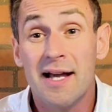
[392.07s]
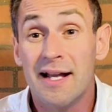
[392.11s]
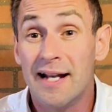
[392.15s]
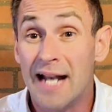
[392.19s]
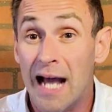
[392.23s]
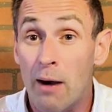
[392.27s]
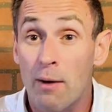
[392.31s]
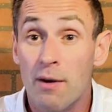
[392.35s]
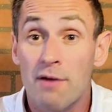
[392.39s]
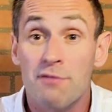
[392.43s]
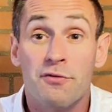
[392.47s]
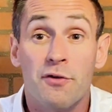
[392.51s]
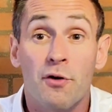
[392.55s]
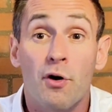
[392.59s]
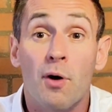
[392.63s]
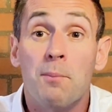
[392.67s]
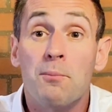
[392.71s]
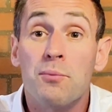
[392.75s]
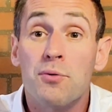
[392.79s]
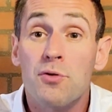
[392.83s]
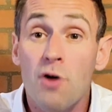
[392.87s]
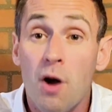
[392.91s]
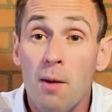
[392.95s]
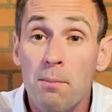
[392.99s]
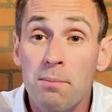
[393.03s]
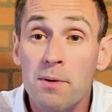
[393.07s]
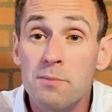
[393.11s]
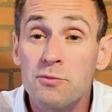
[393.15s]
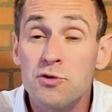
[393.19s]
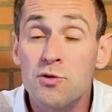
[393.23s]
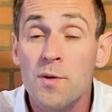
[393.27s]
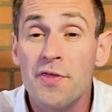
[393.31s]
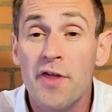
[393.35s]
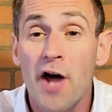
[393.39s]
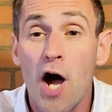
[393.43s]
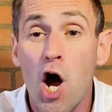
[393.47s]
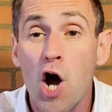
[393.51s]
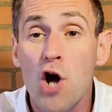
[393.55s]
Now, if there are problems
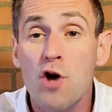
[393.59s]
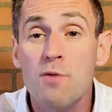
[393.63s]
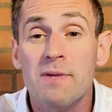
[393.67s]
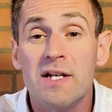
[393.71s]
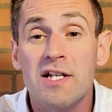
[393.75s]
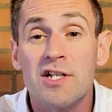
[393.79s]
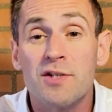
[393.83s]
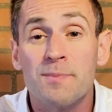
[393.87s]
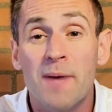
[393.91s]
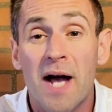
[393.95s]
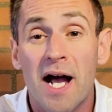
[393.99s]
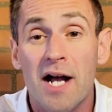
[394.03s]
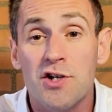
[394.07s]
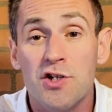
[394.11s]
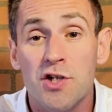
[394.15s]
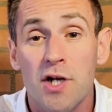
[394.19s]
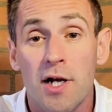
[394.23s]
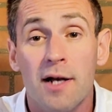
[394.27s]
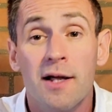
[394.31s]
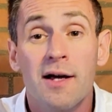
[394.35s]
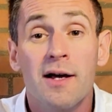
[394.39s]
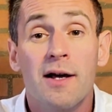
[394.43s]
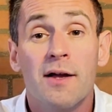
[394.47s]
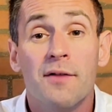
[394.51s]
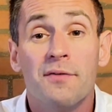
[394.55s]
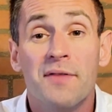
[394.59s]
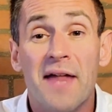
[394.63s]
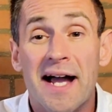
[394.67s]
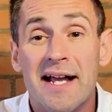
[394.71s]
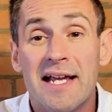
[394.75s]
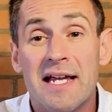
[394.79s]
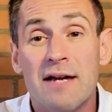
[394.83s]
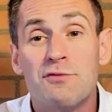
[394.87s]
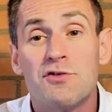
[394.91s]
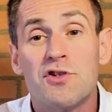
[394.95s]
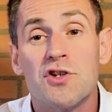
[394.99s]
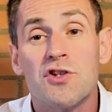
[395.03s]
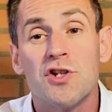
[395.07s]
with the home inspection, that
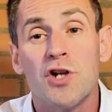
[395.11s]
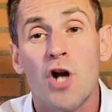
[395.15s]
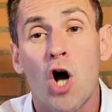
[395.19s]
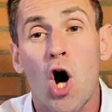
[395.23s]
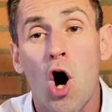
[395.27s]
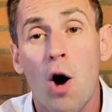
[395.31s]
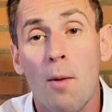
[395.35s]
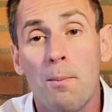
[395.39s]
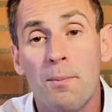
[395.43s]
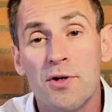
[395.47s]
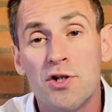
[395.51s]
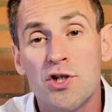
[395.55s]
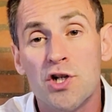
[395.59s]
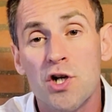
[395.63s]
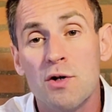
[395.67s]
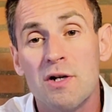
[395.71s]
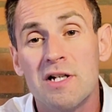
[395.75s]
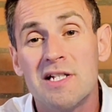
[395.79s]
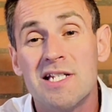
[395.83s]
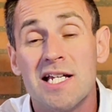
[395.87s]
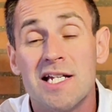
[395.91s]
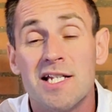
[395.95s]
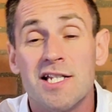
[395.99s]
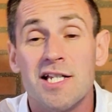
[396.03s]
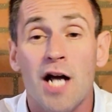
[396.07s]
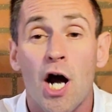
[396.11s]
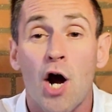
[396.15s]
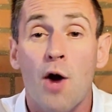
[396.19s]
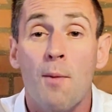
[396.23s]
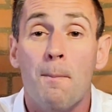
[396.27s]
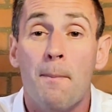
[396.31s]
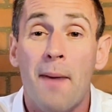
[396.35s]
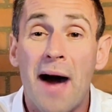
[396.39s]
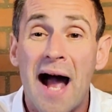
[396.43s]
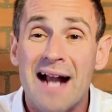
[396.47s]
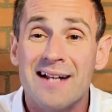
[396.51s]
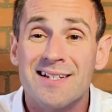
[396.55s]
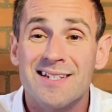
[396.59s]
gives us an opportunity to go
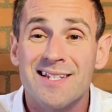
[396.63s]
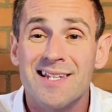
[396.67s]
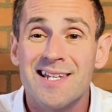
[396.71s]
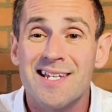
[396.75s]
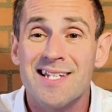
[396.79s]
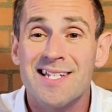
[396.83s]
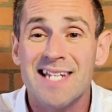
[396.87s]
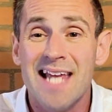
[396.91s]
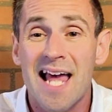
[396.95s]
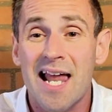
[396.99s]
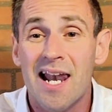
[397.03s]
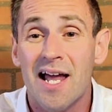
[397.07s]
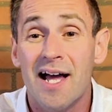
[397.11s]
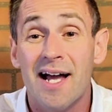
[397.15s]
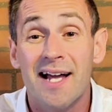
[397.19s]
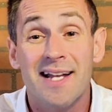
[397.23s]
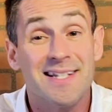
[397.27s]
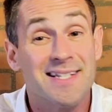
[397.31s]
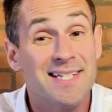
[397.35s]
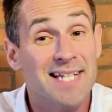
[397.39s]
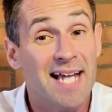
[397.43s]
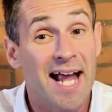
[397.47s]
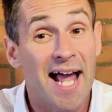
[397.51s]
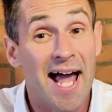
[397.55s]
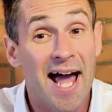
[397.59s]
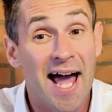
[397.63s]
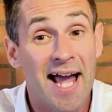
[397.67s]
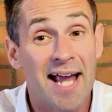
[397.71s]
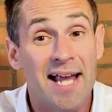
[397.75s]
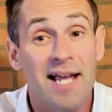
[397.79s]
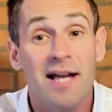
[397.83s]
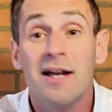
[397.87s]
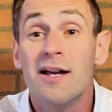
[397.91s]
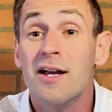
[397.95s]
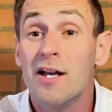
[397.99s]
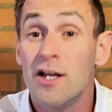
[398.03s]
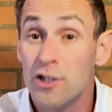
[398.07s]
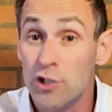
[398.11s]
back to the seller and say,
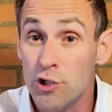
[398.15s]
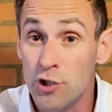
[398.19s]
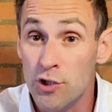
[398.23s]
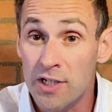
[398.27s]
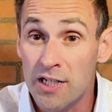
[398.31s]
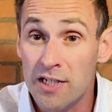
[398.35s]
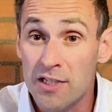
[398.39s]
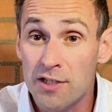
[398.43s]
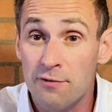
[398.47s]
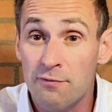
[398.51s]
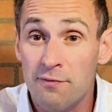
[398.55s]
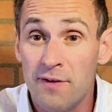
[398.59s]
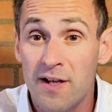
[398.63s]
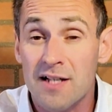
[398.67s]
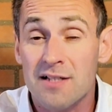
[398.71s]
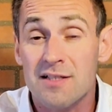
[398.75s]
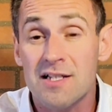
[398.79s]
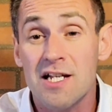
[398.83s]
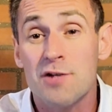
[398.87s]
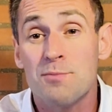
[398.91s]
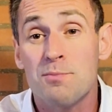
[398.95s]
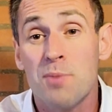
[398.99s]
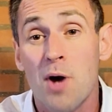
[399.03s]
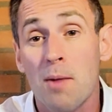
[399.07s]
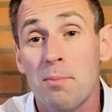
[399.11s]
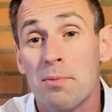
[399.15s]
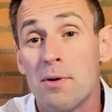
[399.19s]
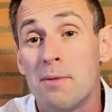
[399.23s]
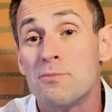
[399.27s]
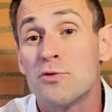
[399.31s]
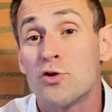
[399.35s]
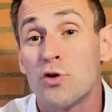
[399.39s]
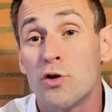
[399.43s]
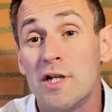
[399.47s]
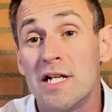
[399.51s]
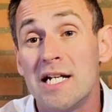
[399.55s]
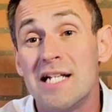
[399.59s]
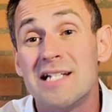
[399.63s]
hey, you need to fix these problems,
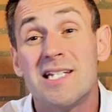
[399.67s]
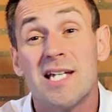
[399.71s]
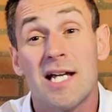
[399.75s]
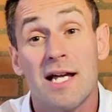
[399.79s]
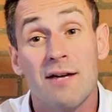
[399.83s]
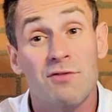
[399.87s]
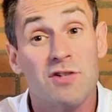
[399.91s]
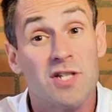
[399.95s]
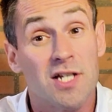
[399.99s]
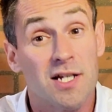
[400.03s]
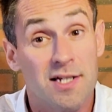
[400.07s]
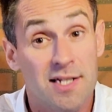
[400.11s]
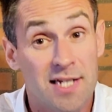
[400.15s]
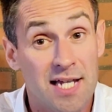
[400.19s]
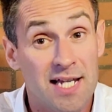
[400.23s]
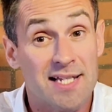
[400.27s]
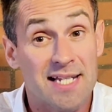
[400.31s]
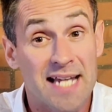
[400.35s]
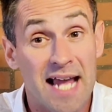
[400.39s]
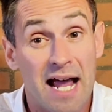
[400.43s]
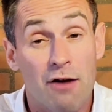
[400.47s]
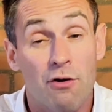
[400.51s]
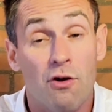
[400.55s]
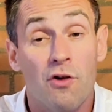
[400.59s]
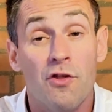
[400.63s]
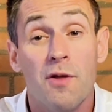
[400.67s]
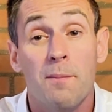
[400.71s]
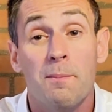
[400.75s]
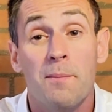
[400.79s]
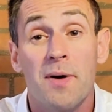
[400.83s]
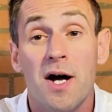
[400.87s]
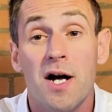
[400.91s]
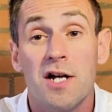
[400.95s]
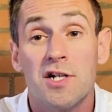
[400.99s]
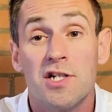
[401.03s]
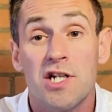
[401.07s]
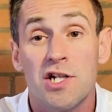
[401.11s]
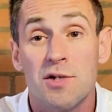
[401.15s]
or you need to give us a discount on the
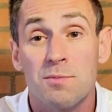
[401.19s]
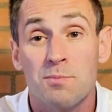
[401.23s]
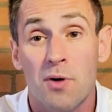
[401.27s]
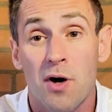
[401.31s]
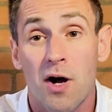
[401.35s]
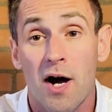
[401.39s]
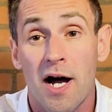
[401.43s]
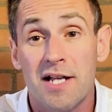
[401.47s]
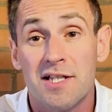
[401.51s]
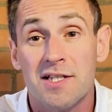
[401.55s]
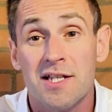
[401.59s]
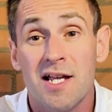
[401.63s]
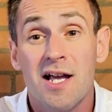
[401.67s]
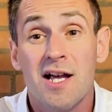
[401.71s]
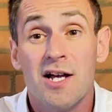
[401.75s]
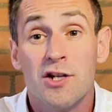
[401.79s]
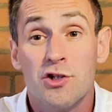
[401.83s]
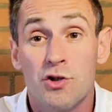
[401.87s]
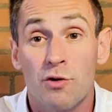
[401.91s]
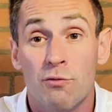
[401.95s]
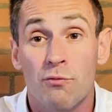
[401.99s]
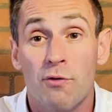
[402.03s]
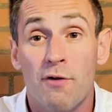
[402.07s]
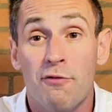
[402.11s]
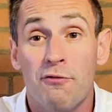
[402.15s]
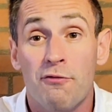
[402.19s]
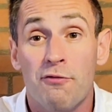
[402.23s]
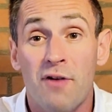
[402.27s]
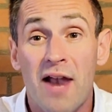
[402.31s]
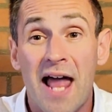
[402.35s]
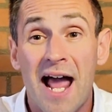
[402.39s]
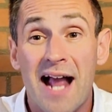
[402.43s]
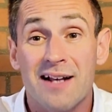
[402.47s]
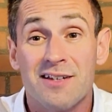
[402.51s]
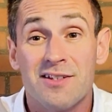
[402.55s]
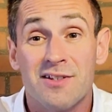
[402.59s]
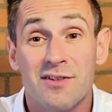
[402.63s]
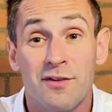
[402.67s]
purchase price to
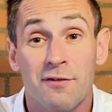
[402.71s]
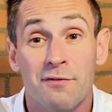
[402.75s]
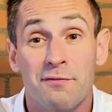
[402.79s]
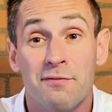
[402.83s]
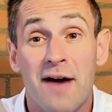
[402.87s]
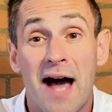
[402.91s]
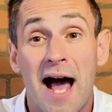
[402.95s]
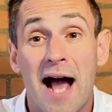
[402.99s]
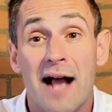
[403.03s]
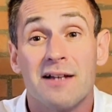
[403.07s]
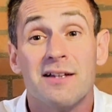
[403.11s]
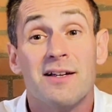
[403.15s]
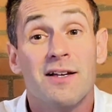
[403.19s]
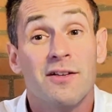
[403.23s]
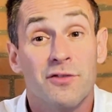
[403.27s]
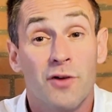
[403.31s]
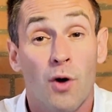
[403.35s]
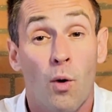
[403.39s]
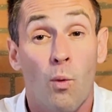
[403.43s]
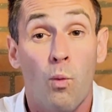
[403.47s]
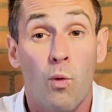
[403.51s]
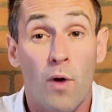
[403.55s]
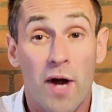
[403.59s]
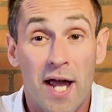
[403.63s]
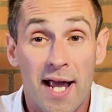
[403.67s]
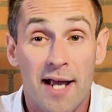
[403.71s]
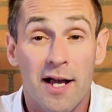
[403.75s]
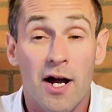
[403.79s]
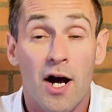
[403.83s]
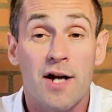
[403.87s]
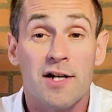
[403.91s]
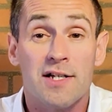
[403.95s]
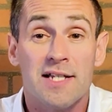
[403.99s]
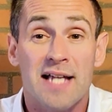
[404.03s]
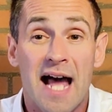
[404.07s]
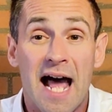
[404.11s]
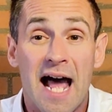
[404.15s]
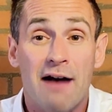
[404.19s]
reflect the fact that we're going
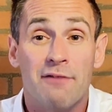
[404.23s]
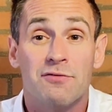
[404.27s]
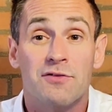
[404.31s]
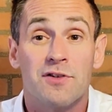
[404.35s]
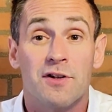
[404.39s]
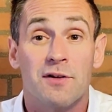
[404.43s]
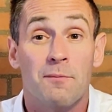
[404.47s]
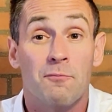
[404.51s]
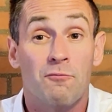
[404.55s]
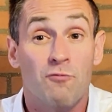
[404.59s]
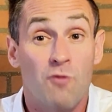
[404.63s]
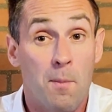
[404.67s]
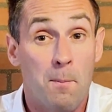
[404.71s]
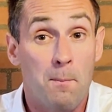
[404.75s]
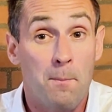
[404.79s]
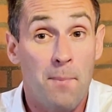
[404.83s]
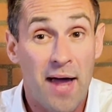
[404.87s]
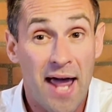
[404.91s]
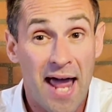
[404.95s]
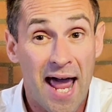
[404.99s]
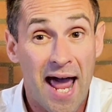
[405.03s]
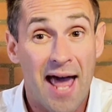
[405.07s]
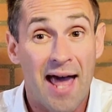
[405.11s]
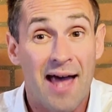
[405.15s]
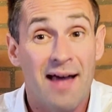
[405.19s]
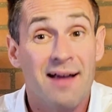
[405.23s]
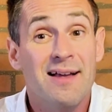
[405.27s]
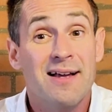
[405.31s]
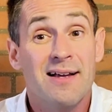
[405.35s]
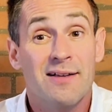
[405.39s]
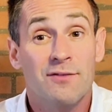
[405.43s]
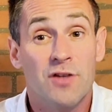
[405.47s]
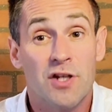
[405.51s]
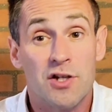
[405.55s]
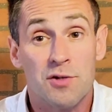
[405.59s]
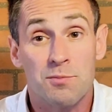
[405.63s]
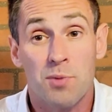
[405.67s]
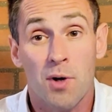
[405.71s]
to have to repair
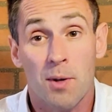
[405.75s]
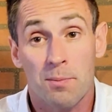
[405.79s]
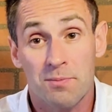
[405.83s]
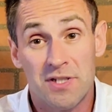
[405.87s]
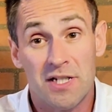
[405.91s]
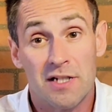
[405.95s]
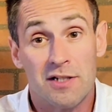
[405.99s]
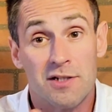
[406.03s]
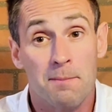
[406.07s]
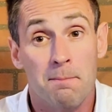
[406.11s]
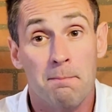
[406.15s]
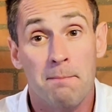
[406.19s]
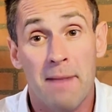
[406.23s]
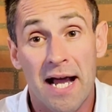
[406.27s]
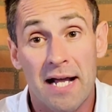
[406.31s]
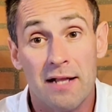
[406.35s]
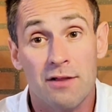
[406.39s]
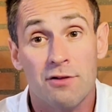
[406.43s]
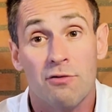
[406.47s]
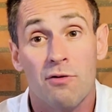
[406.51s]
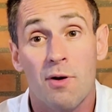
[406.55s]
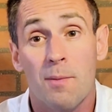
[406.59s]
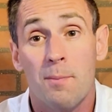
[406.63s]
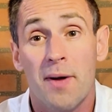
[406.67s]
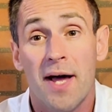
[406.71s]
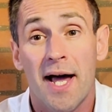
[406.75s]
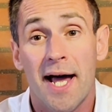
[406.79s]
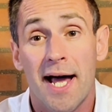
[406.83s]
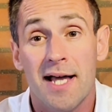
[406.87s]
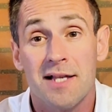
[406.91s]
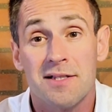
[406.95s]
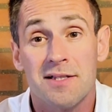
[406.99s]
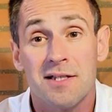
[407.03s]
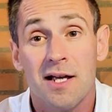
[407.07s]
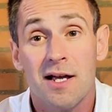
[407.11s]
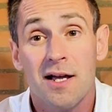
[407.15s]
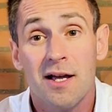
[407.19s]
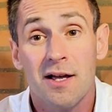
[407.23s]
this property to make the
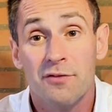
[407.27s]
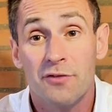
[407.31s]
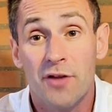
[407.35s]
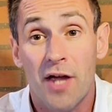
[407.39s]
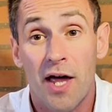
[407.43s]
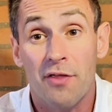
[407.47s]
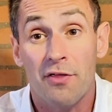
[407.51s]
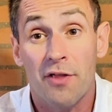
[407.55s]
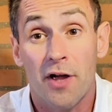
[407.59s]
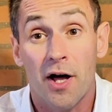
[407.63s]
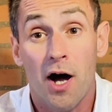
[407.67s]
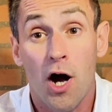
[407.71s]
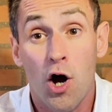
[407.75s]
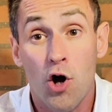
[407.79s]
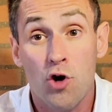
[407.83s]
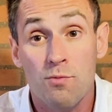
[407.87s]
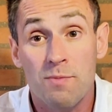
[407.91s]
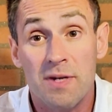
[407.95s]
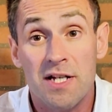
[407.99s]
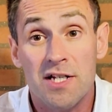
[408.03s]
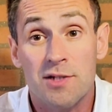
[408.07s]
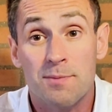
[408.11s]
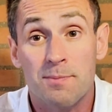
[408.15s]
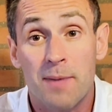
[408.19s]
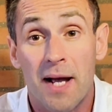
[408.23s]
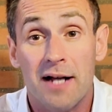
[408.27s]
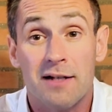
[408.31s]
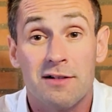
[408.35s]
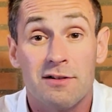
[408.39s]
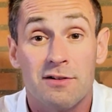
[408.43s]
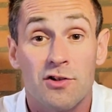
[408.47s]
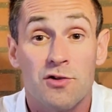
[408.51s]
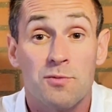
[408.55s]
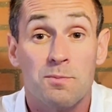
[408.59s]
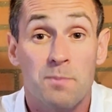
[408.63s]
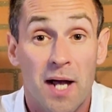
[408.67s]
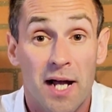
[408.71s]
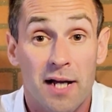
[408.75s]
repairs that the home inspector
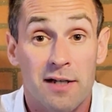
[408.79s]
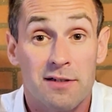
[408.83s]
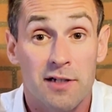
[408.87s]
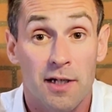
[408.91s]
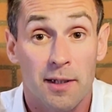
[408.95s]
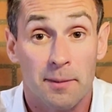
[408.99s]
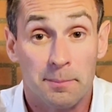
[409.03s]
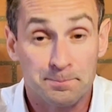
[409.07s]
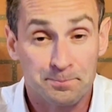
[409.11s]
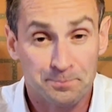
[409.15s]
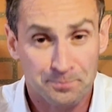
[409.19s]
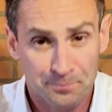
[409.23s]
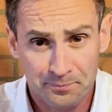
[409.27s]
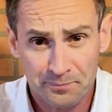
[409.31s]
has picked up.